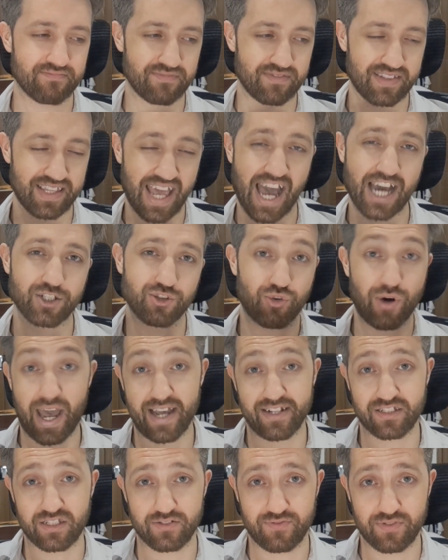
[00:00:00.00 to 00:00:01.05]
the actual
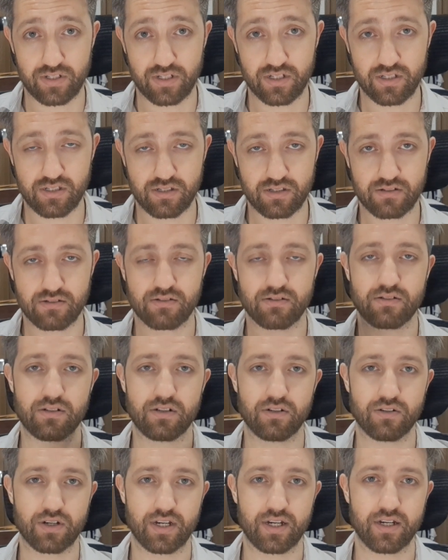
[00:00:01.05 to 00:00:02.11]
answer for this,
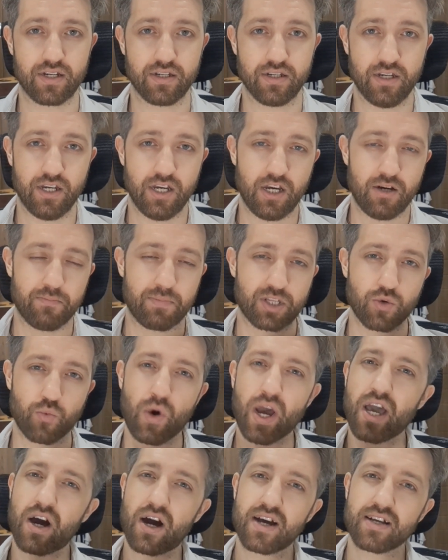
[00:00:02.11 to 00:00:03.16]
okay? But the
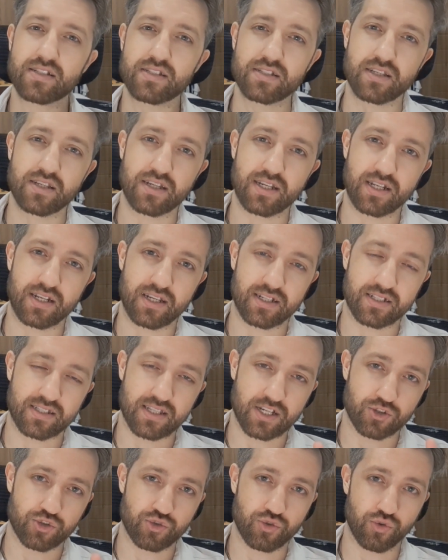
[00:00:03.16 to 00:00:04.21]
way I see it is
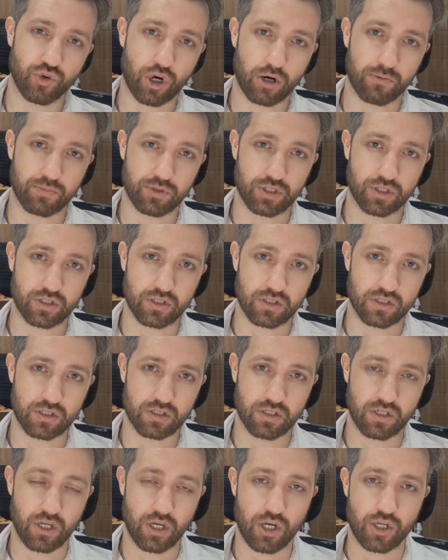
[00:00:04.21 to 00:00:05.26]
there's two options.
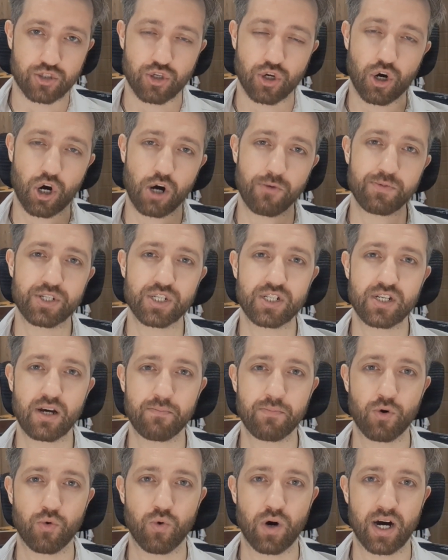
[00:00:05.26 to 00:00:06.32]
So option
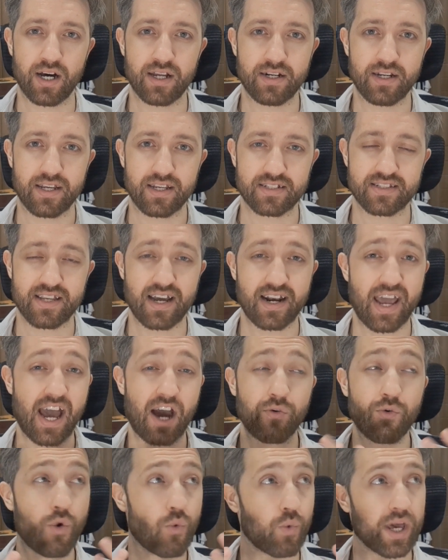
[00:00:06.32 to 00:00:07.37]
number one is that
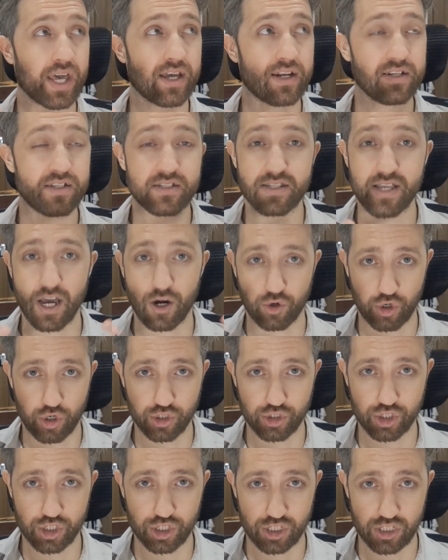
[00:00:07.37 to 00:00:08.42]
our awareness, our
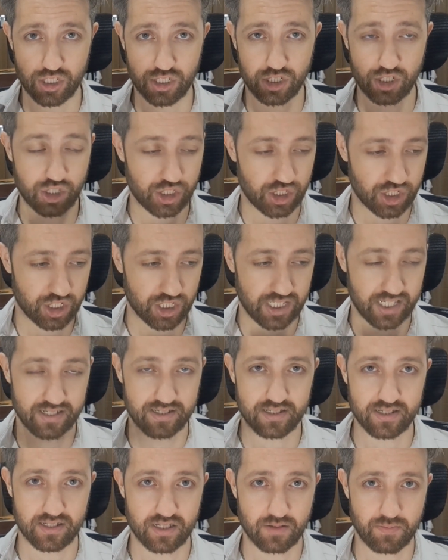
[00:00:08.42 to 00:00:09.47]
consciousness just
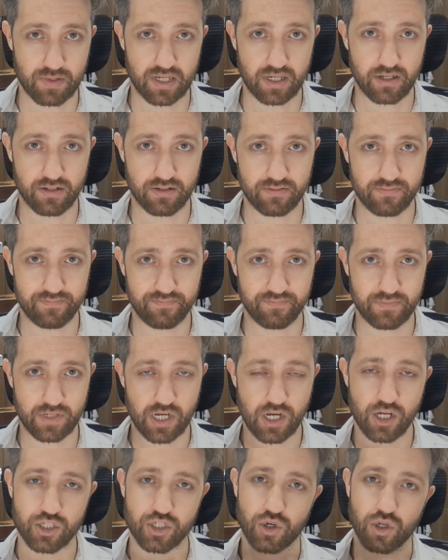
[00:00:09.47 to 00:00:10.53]
ceases to be.
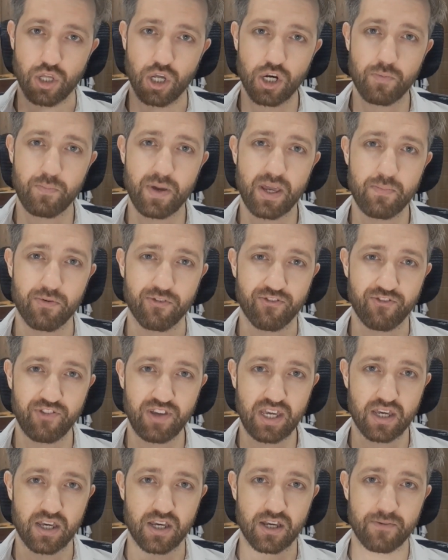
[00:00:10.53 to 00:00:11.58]
So a lot of people
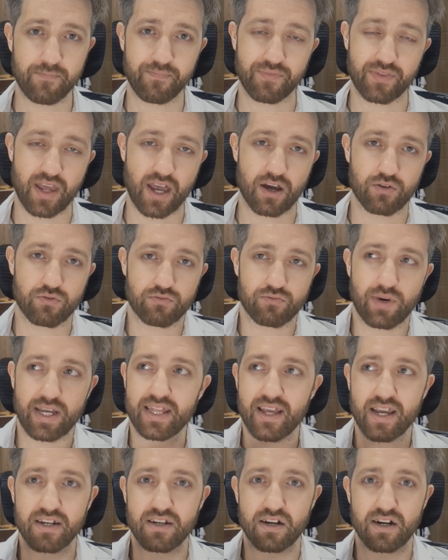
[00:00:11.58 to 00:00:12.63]
fear that when
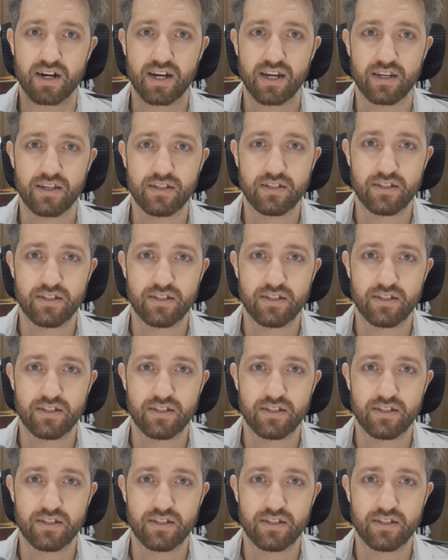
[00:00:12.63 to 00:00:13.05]
they die,